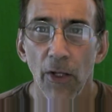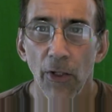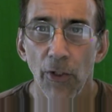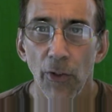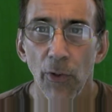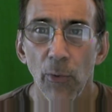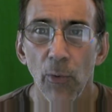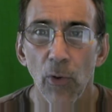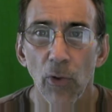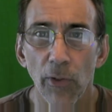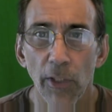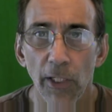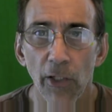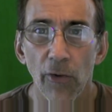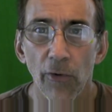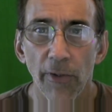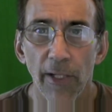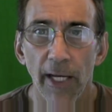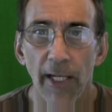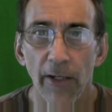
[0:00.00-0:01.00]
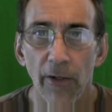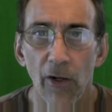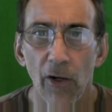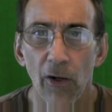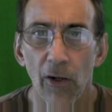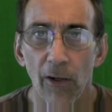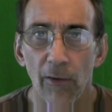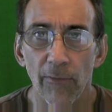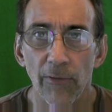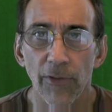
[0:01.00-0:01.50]
you will kill that
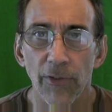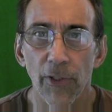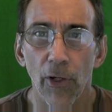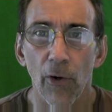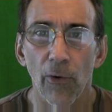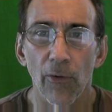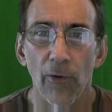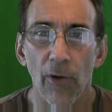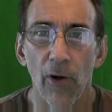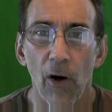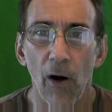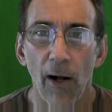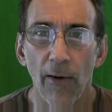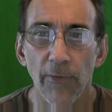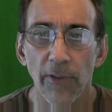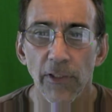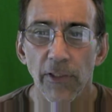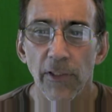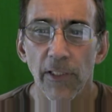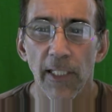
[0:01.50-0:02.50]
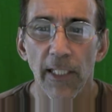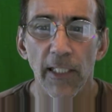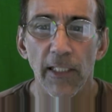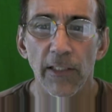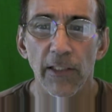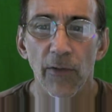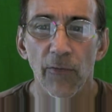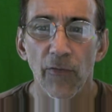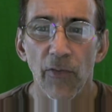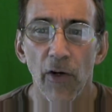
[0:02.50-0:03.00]
nerve. So obviously
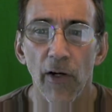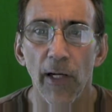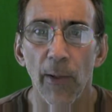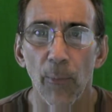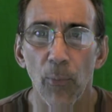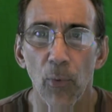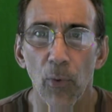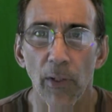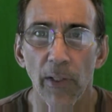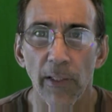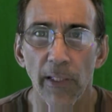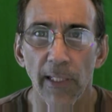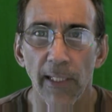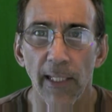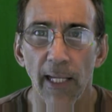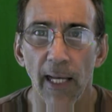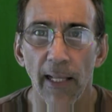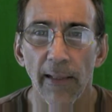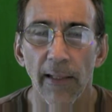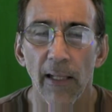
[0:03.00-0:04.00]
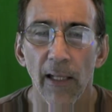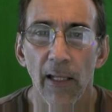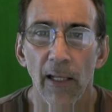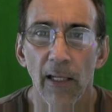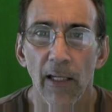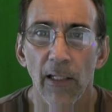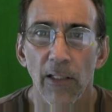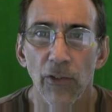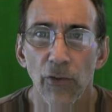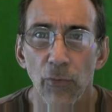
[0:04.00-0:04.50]
it's very important to get
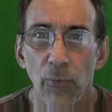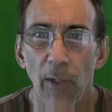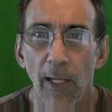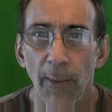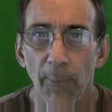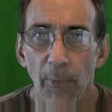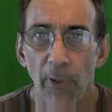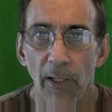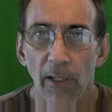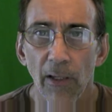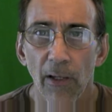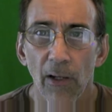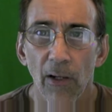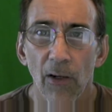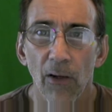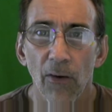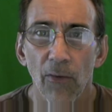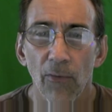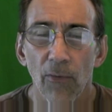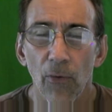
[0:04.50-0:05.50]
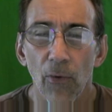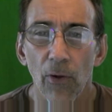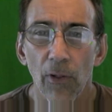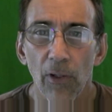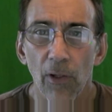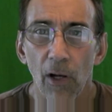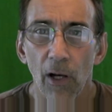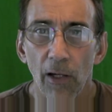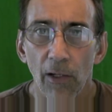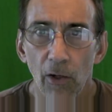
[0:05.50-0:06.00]
treatment for
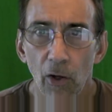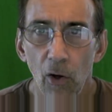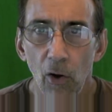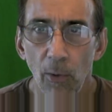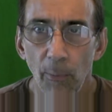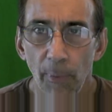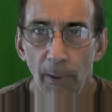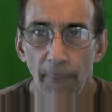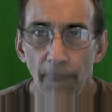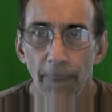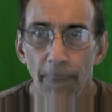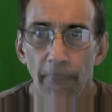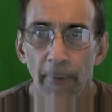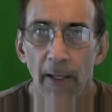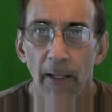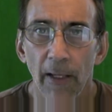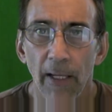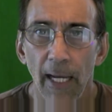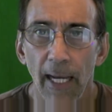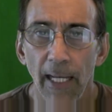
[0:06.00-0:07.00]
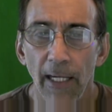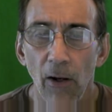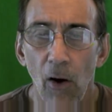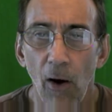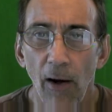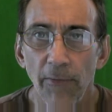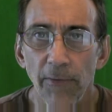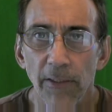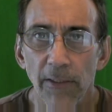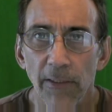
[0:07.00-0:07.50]
glaucoma. And
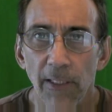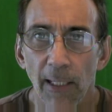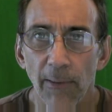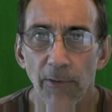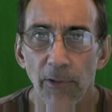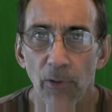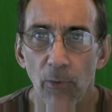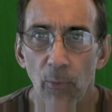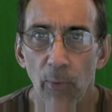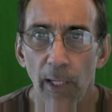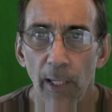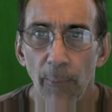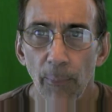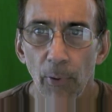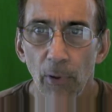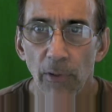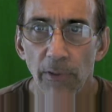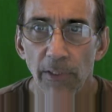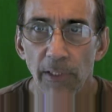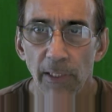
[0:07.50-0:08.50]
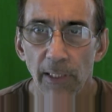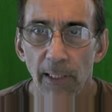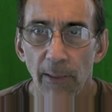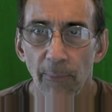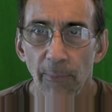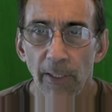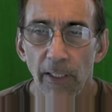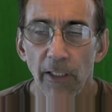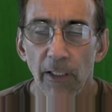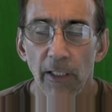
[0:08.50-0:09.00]
oftentimes the way a person can
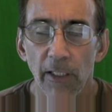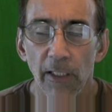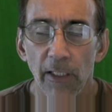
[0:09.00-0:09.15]
be